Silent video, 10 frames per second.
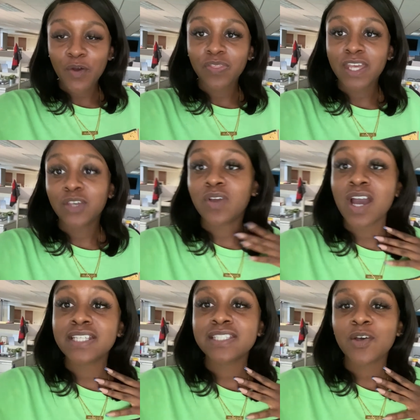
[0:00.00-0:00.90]
Thank you
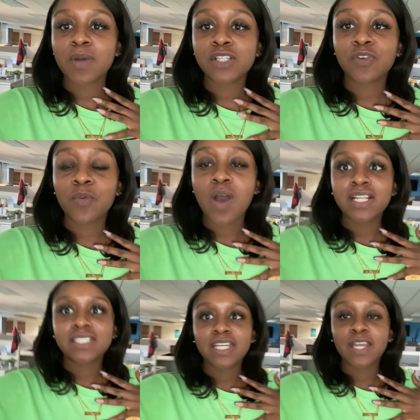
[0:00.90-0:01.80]
guys so much for
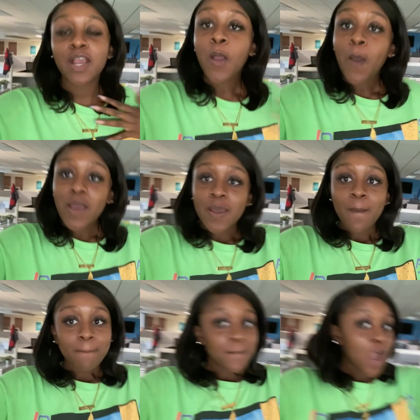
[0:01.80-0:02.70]
watching.
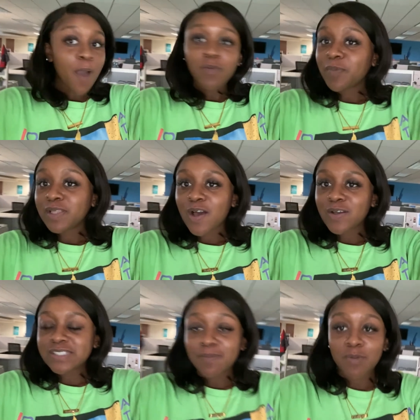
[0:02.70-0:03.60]
Comment below,
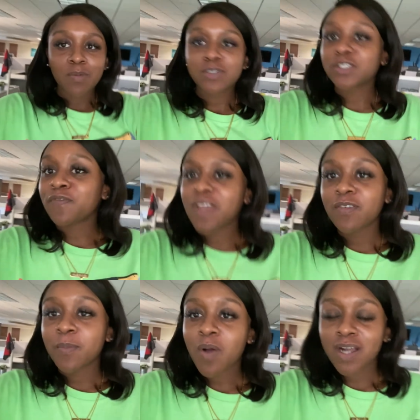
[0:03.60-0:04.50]
tell me what was your
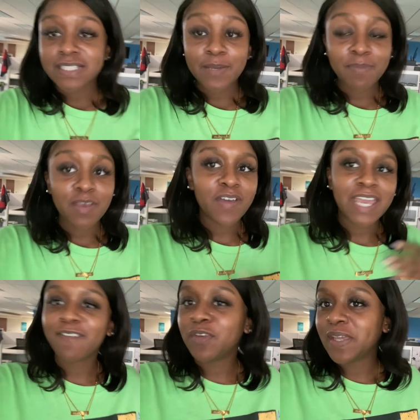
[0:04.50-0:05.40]
favorite part. Tell me if I
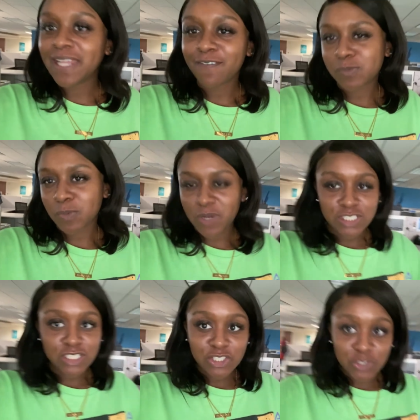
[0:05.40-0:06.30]
gave you any
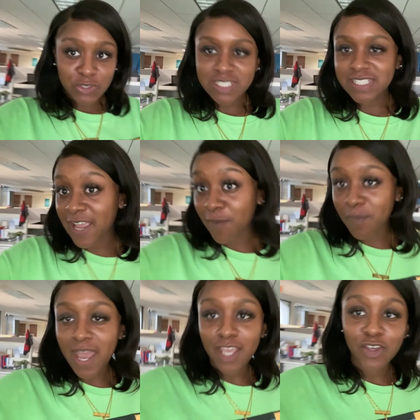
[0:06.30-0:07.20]
inspiration to do the same
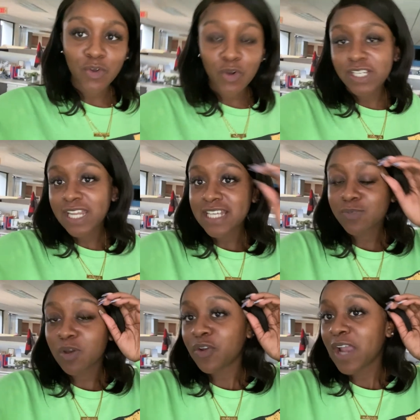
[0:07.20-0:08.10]
at your desk,
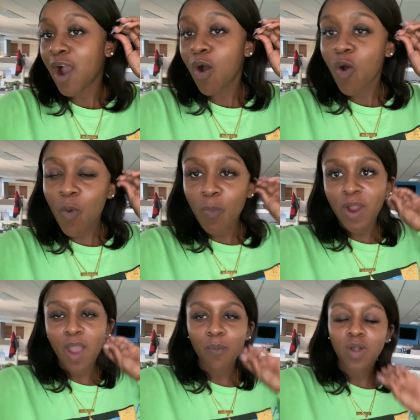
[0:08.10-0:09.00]
whether at home or
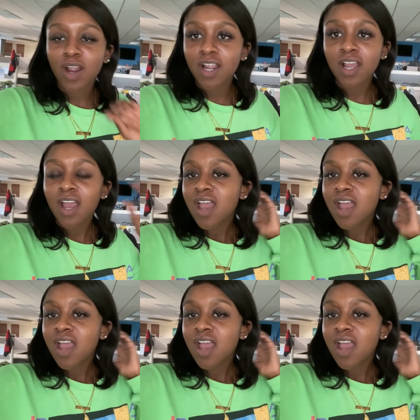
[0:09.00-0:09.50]
at work.